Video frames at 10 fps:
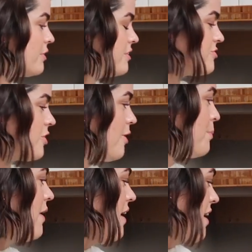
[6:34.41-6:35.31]
one at the
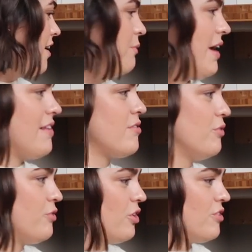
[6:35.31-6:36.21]
top, and we had
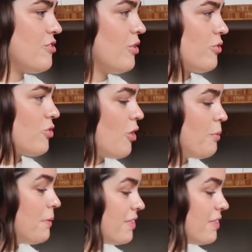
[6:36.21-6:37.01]
sort of goods on top.